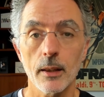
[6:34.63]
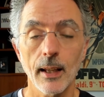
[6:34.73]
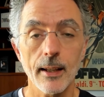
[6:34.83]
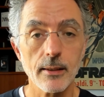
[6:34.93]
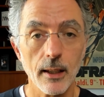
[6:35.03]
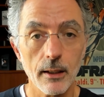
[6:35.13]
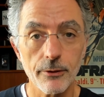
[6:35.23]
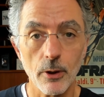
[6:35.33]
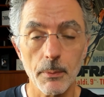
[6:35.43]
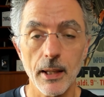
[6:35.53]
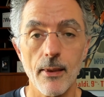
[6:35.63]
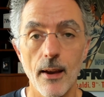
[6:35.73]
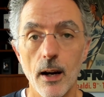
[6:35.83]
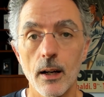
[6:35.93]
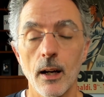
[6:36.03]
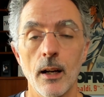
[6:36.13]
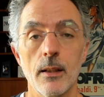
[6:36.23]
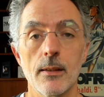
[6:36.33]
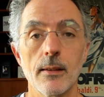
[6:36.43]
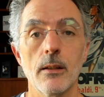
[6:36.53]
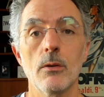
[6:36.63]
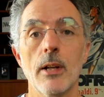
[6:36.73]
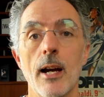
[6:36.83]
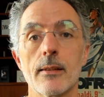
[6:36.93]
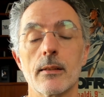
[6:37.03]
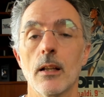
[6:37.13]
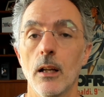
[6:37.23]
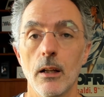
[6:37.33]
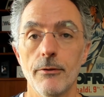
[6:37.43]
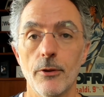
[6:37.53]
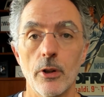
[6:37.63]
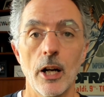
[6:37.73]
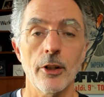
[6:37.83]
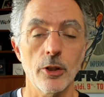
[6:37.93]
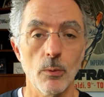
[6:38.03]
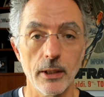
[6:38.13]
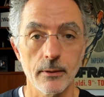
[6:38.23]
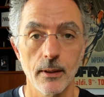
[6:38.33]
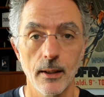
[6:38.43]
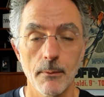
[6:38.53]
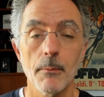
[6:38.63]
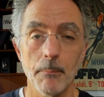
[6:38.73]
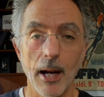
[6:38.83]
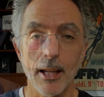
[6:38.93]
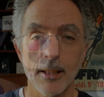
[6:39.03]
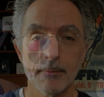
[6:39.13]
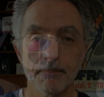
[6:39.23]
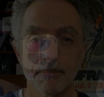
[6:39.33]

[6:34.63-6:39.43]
thanks again for being there and see you guys for another one. Bye.